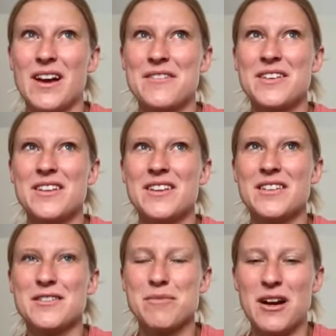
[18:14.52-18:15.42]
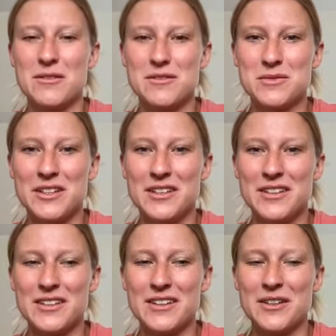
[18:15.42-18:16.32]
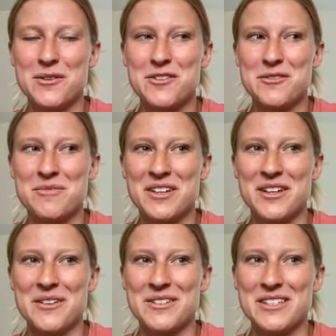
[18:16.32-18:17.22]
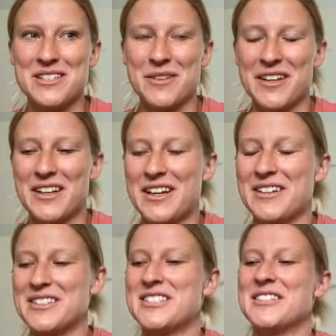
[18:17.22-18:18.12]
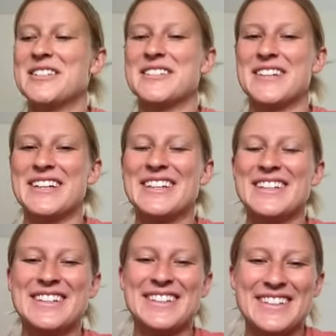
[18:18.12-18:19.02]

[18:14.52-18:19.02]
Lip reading: I feel like there's probably like YouTube videos explaining how to do it, right?